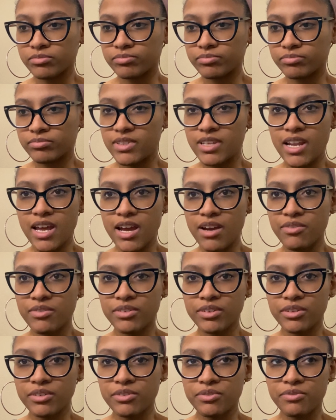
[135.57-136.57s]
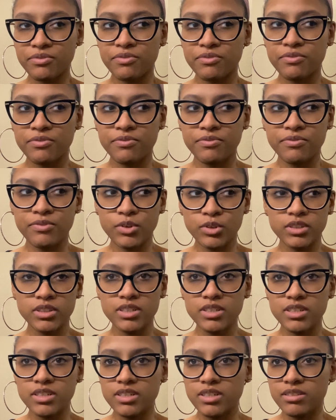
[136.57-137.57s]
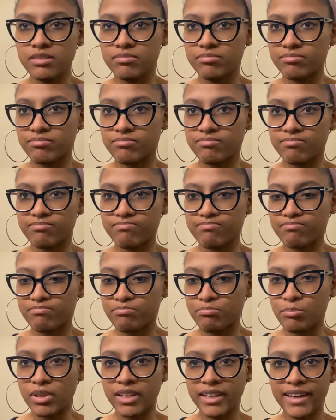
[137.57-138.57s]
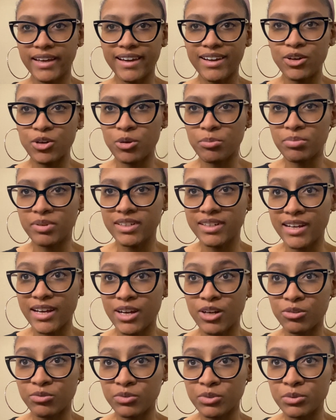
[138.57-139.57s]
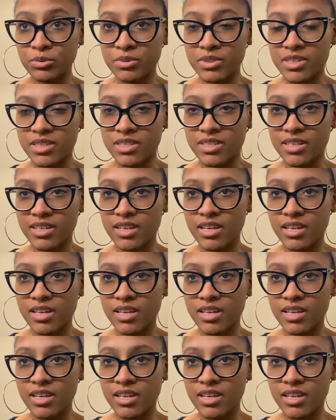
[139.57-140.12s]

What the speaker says: never fully plant or put down roots,